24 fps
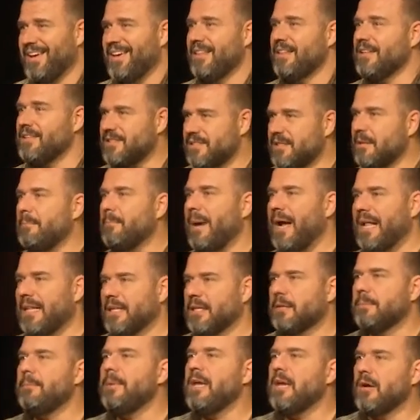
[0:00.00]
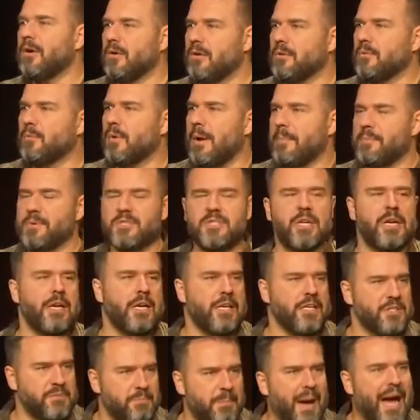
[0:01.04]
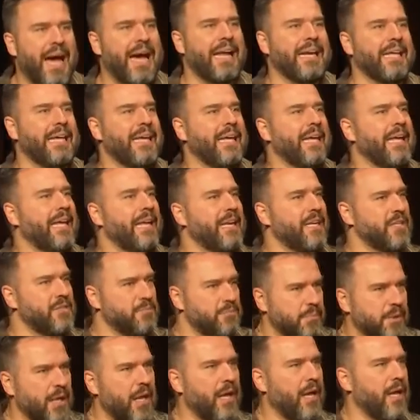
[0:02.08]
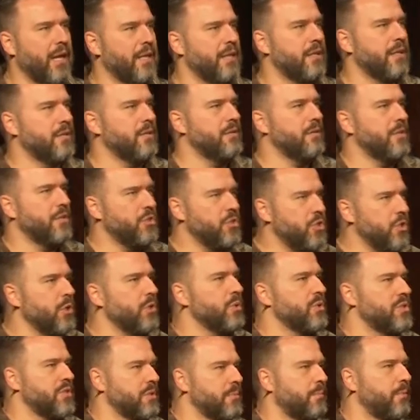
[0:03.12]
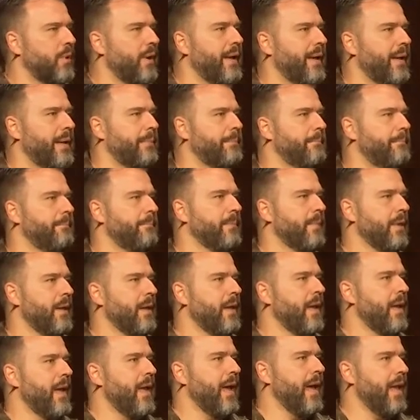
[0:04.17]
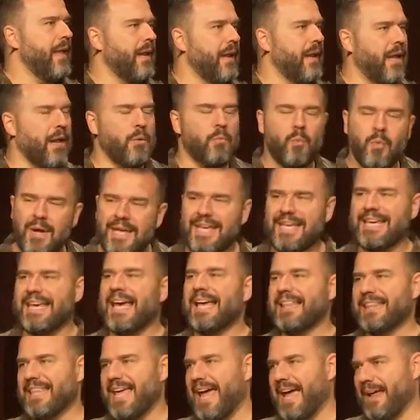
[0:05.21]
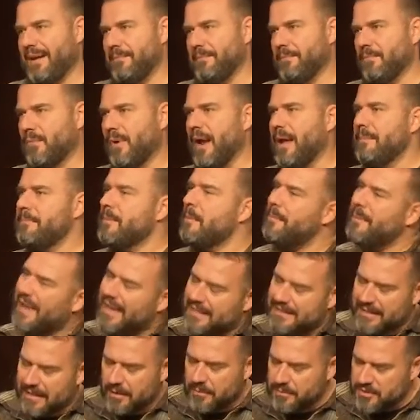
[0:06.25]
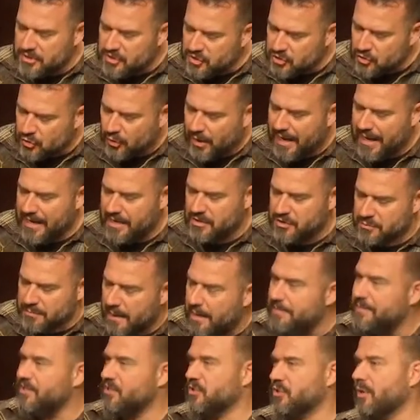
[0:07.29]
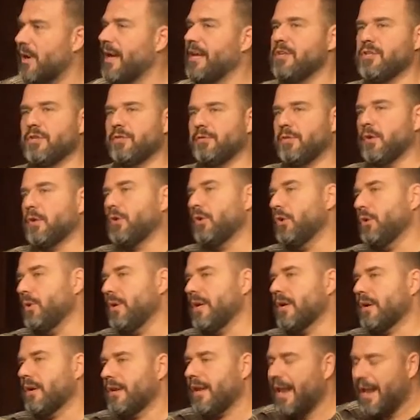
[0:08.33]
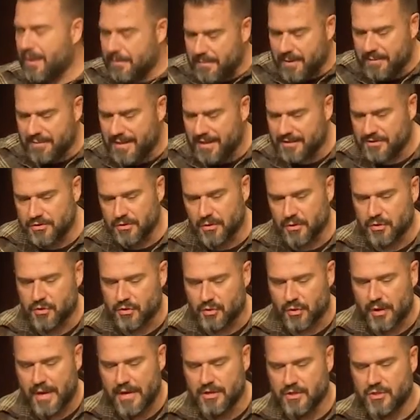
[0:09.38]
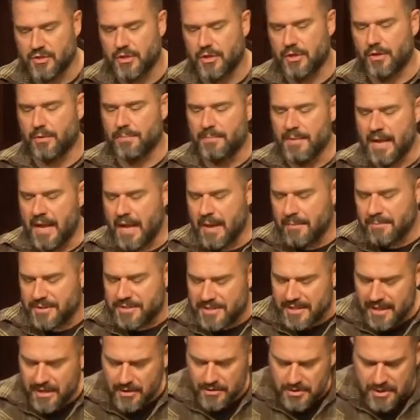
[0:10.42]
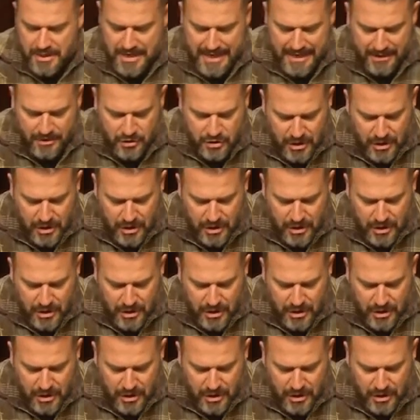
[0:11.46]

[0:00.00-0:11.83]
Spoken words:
This symbolic meal representing his body and his blood, the juice, the bread. And we get that, right? But back then it was strange. Maybe strange if you're new here today. Maybe that's a little strange to you. But see, here's the thing.